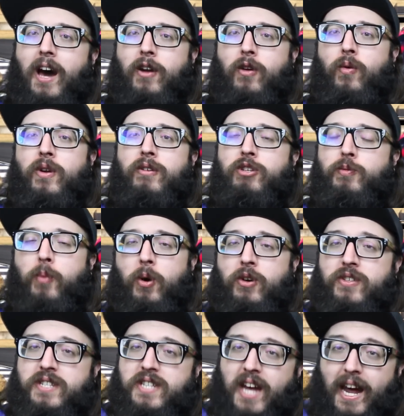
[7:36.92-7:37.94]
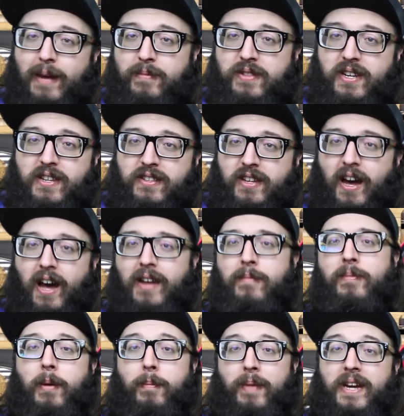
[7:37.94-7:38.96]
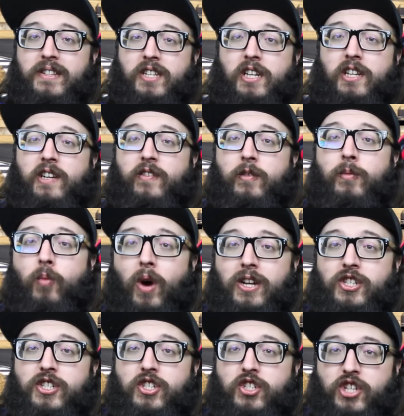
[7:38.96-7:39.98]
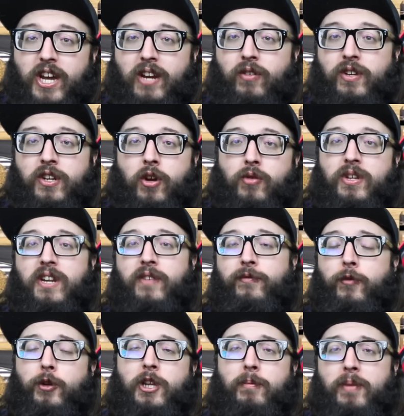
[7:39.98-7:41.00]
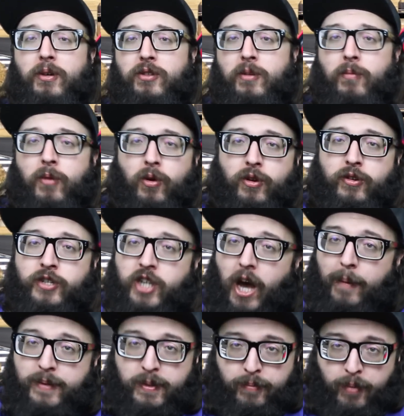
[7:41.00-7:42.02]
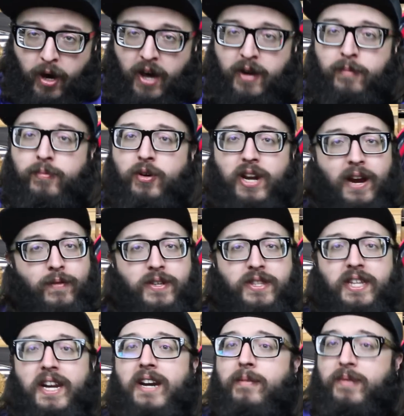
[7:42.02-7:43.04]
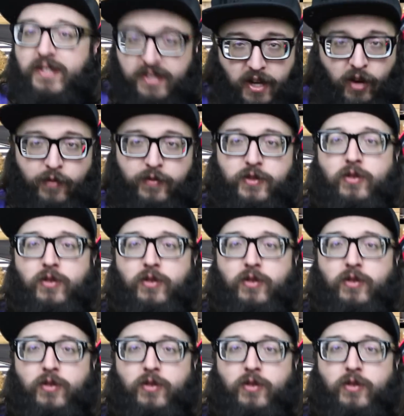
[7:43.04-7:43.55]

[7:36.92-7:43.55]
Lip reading: I don't want to spoil the times that he's gotten, but basically, if you've been watching his channel, you know that he fully built the motor top to bottom, put everything in himself.